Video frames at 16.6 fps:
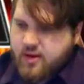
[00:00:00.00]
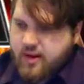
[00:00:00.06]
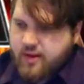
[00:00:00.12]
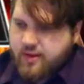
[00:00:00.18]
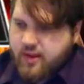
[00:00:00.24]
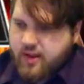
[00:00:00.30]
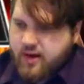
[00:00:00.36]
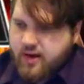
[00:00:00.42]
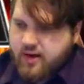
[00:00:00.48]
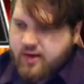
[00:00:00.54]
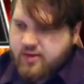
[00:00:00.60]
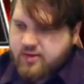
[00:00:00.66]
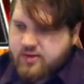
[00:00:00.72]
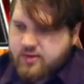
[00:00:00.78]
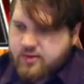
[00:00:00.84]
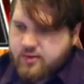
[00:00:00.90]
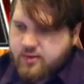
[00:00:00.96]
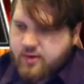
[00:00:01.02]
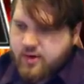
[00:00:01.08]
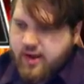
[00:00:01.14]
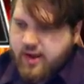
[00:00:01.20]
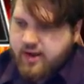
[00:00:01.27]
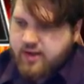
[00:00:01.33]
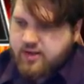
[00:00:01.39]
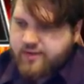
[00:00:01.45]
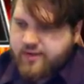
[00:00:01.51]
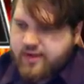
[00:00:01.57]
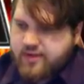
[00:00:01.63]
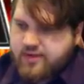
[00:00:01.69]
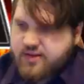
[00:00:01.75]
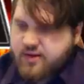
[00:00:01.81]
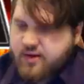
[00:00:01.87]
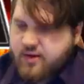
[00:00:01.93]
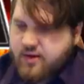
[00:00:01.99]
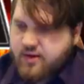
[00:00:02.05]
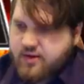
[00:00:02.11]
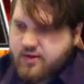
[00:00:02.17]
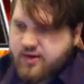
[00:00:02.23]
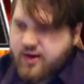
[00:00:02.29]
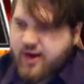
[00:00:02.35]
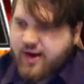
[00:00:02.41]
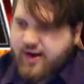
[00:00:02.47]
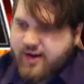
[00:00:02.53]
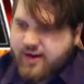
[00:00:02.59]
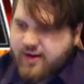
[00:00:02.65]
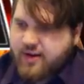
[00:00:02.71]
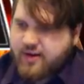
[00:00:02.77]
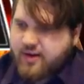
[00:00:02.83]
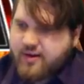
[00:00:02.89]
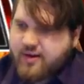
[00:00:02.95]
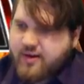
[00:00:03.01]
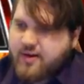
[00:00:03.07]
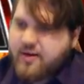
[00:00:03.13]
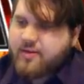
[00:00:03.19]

and then I get to activate the Security Dragon,